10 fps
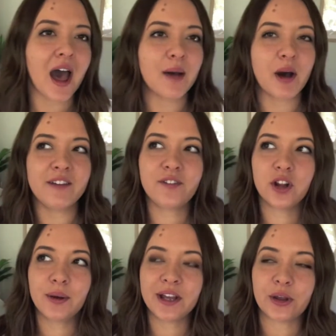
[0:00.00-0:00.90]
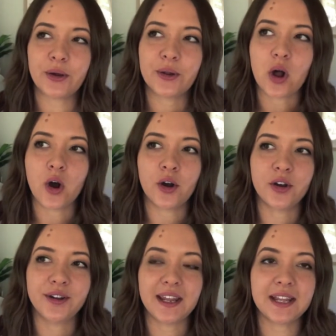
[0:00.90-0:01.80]
Um, I follow a girl
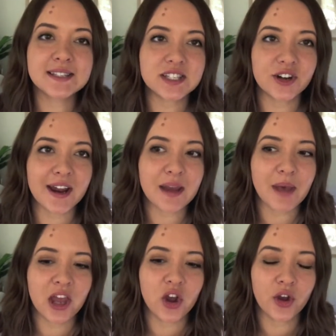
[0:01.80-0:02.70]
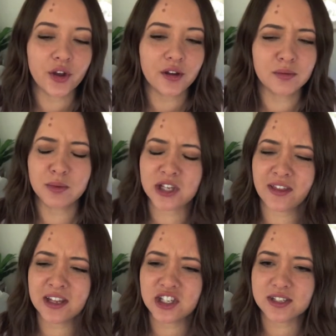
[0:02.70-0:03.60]
on Instagram and her, which I
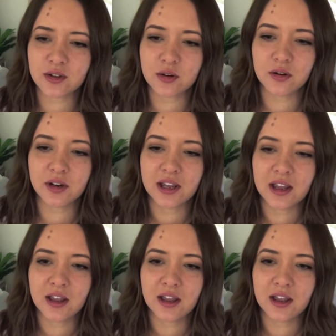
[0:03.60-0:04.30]
think she's called